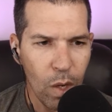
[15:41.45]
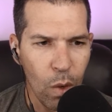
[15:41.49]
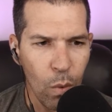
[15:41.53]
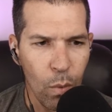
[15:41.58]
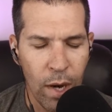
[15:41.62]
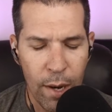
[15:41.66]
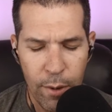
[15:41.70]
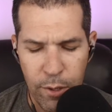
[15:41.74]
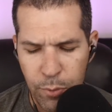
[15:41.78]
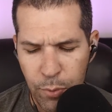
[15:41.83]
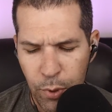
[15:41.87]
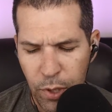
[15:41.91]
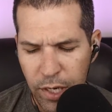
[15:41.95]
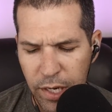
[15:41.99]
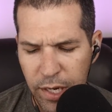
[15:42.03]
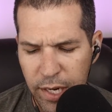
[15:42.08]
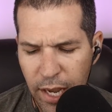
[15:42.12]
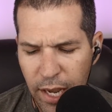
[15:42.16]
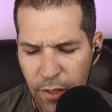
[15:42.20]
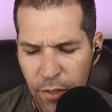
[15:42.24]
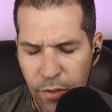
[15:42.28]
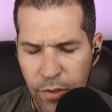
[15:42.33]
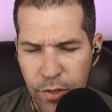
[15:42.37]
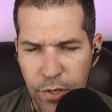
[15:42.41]
When I was putting
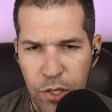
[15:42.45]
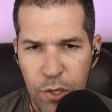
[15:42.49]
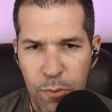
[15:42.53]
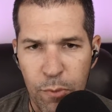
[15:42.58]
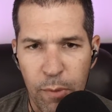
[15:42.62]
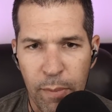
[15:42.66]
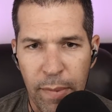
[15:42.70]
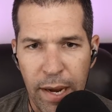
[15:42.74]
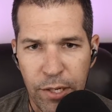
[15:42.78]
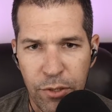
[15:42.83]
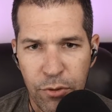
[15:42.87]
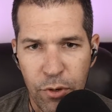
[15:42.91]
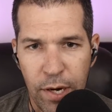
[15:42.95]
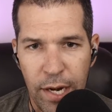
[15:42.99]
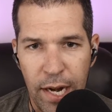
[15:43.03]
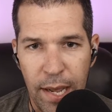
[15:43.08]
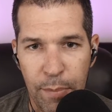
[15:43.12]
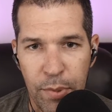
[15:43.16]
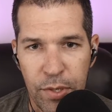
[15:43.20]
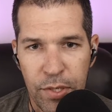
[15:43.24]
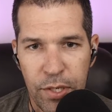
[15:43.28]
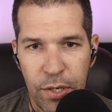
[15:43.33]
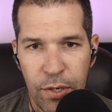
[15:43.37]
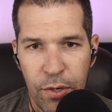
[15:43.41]
together the Super Metroid
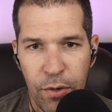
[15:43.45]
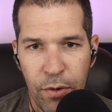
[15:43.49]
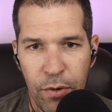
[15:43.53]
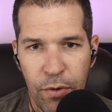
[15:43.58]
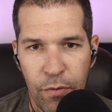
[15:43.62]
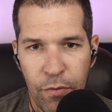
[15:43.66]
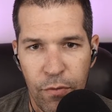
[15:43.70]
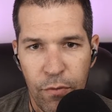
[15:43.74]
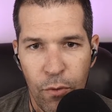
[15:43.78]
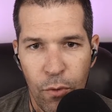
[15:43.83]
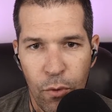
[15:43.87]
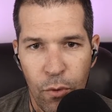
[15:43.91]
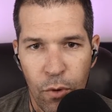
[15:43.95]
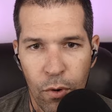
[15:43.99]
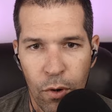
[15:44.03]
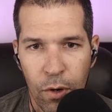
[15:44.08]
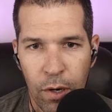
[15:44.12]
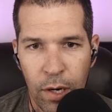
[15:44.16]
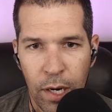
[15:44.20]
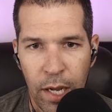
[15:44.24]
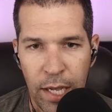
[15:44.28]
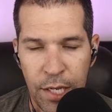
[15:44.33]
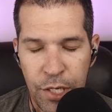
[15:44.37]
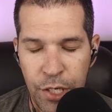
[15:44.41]
episode
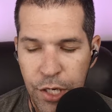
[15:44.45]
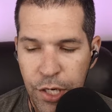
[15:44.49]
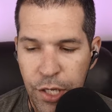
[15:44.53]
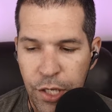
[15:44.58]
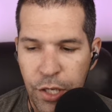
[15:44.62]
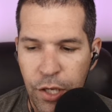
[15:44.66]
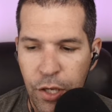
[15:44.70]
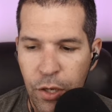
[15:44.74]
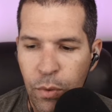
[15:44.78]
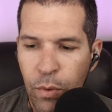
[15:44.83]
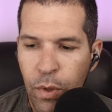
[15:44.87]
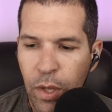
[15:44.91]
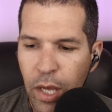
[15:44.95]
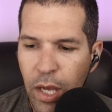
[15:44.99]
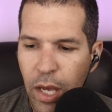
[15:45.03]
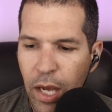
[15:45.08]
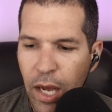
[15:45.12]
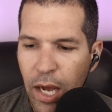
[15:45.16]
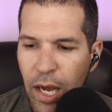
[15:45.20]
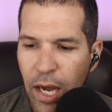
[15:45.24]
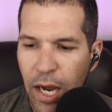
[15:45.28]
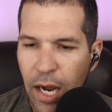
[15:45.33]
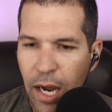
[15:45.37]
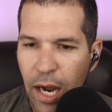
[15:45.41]
for GDQ,
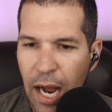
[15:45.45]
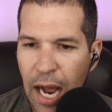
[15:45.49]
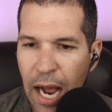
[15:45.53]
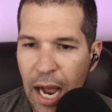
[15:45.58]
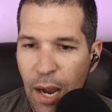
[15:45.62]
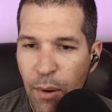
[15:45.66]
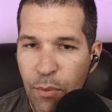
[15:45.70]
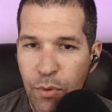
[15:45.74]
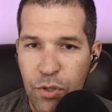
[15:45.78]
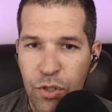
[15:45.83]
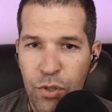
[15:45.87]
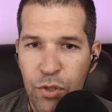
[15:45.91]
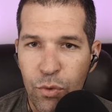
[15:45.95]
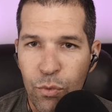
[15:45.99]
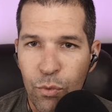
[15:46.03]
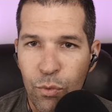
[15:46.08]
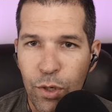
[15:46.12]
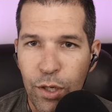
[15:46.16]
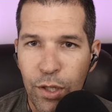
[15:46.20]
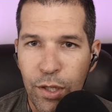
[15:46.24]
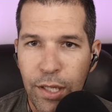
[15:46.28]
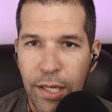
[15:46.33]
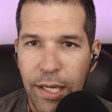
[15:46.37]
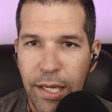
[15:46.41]

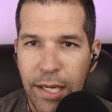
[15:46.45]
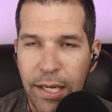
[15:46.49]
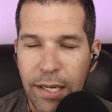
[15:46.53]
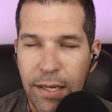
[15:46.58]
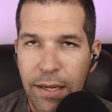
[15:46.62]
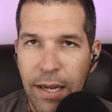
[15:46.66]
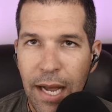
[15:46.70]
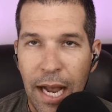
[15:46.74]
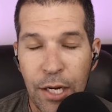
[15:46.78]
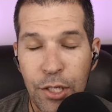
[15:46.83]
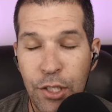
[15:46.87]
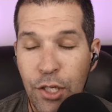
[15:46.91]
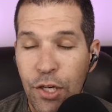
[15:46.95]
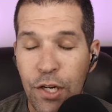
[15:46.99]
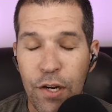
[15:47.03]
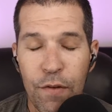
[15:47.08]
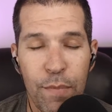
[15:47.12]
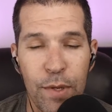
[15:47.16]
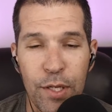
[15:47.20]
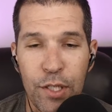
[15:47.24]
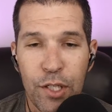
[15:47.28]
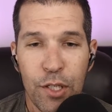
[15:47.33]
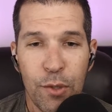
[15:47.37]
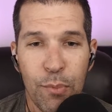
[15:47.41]
I shouldn't have
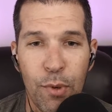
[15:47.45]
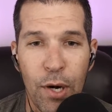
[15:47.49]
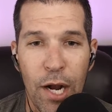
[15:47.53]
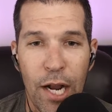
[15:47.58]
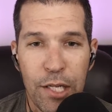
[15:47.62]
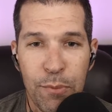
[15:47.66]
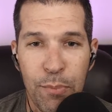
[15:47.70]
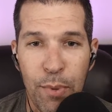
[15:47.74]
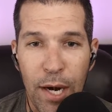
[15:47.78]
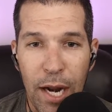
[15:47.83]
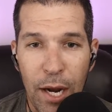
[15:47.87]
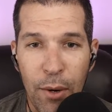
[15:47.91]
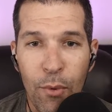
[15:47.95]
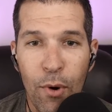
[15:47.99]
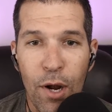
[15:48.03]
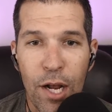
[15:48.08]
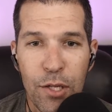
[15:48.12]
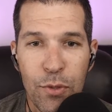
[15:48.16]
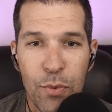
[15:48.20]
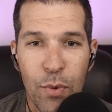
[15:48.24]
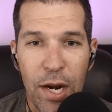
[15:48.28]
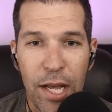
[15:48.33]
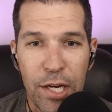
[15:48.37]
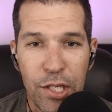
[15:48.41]
been surprised, but I
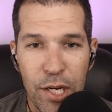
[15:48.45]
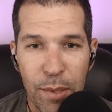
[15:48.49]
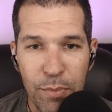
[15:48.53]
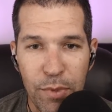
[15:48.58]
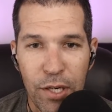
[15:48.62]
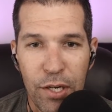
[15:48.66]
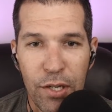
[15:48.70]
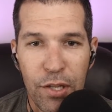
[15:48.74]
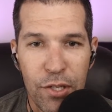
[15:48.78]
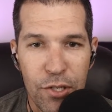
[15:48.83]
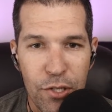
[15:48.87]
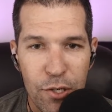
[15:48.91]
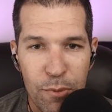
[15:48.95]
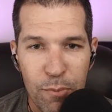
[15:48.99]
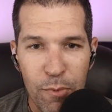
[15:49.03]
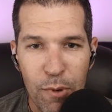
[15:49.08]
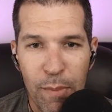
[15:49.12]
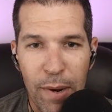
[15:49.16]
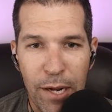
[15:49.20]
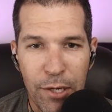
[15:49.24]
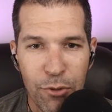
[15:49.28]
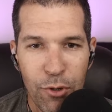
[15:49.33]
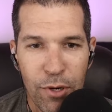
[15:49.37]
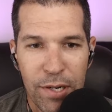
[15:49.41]
was when I jumped into the Super
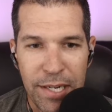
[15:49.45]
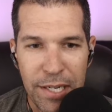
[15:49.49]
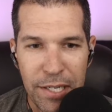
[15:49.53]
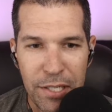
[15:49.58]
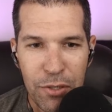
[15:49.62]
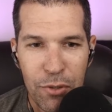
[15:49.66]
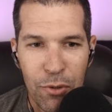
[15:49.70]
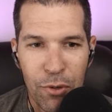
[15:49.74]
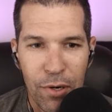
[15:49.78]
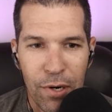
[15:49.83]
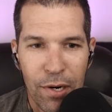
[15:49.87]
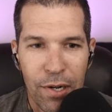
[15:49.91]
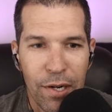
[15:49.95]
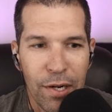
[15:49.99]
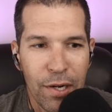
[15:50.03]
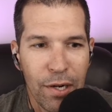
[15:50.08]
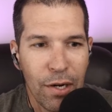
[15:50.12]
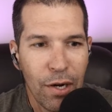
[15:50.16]
Metroid Discord.